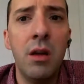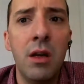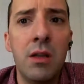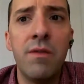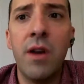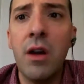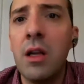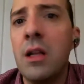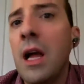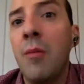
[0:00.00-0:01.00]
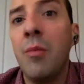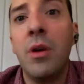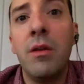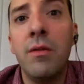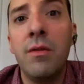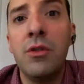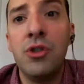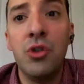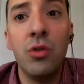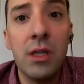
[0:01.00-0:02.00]
It's very collaborative.
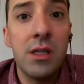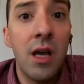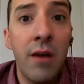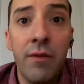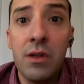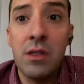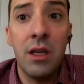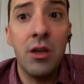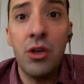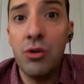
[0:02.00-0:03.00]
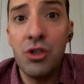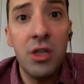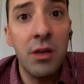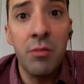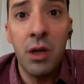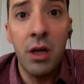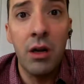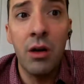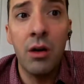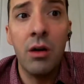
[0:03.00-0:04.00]
Julie is obviously a huge team
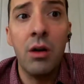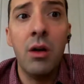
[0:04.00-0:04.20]
player.